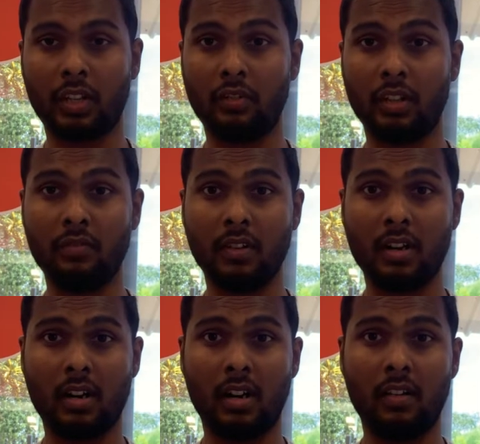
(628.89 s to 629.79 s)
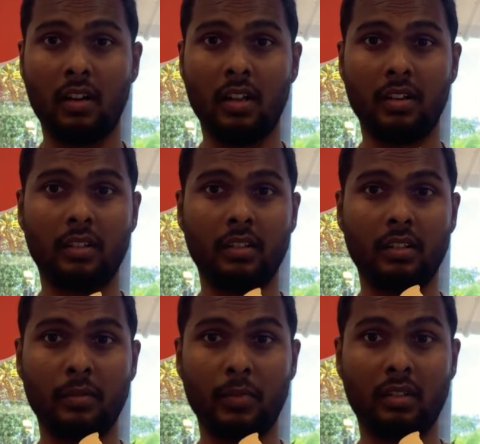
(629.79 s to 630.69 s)
The biscuit is so good
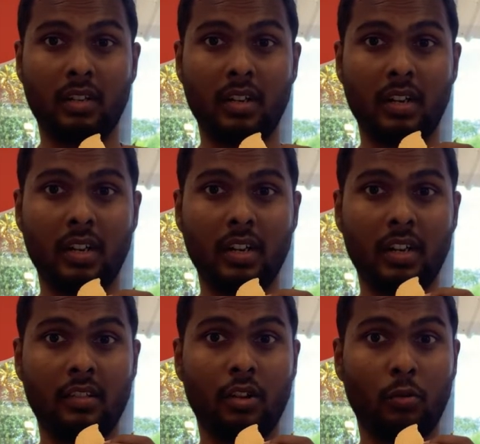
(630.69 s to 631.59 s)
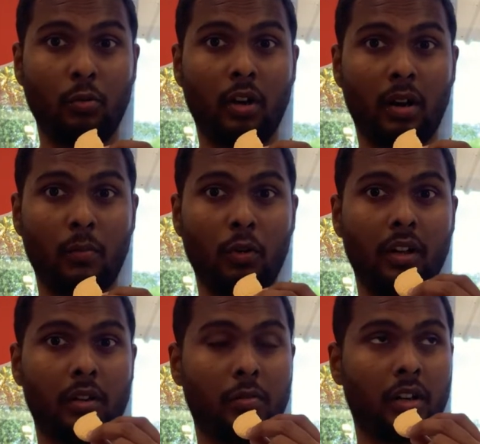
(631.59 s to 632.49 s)
guys, soft and very
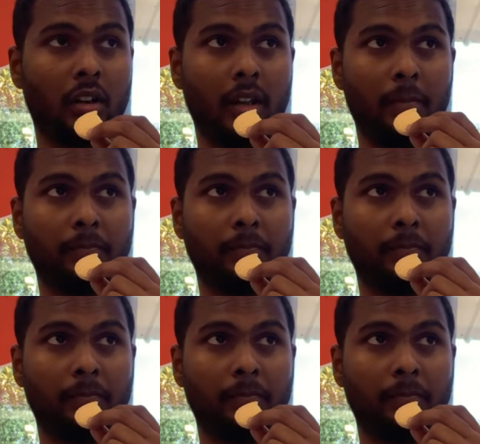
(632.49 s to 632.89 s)
tasty.